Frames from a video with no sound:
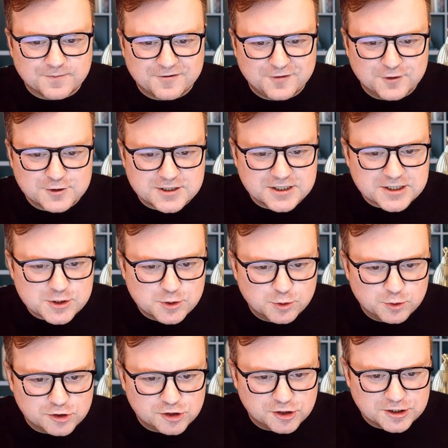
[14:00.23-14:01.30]
Firstly,
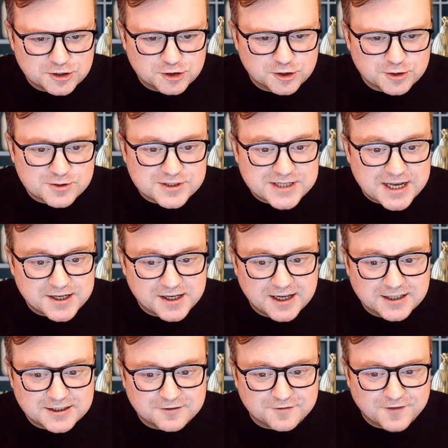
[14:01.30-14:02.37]
schools should introduce
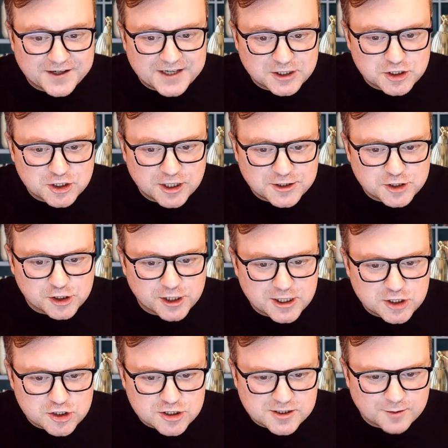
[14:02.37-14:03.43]
dedicated financial
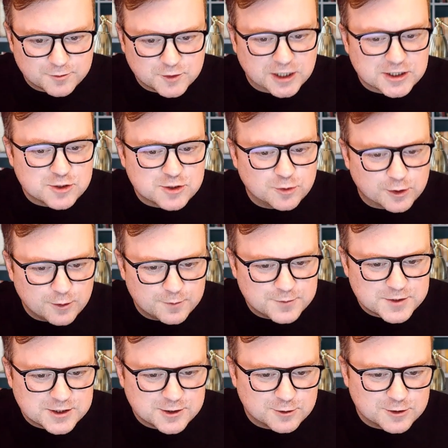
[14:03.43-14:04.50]
education subjects to equip
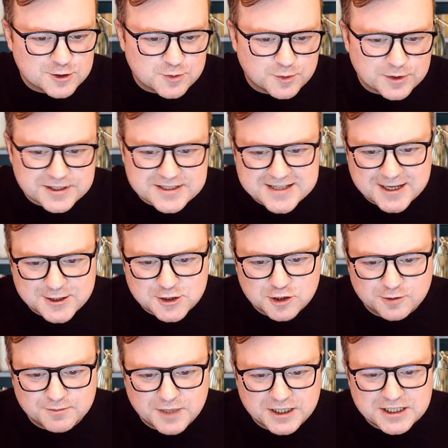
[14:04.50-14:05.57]
students with essential
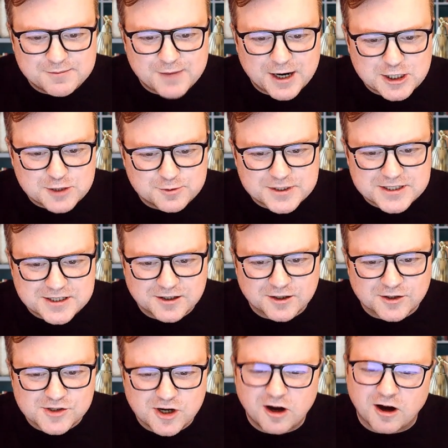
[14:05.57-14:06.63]
money management
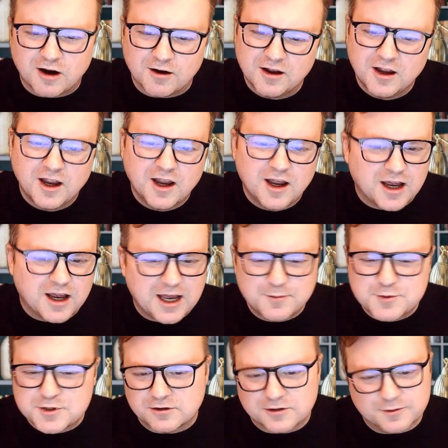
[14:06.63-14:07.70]
skills.
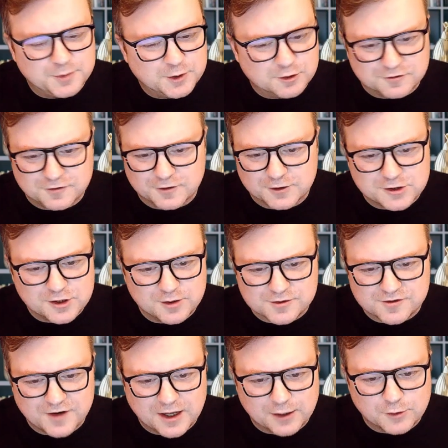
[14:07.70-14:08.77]
Absolutely beautiful in terms
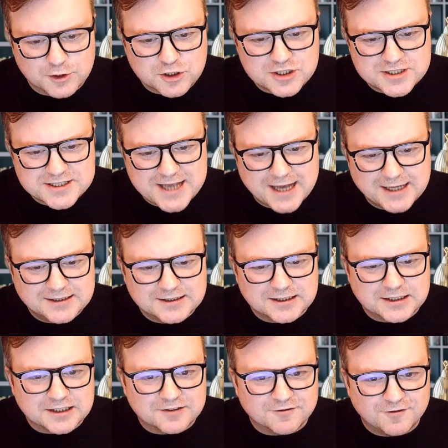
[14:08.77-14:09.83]
of language.
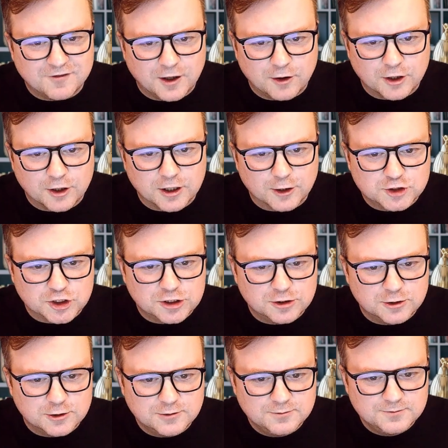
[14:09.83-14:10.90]
Secondly, very
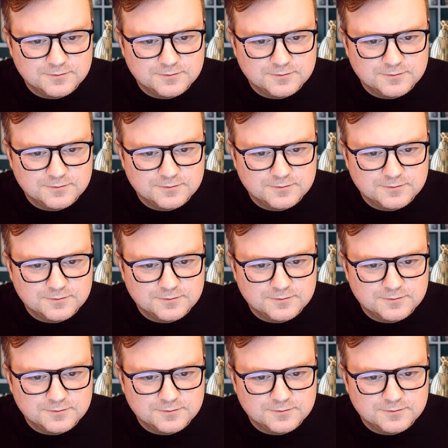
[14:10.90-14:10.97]
logical.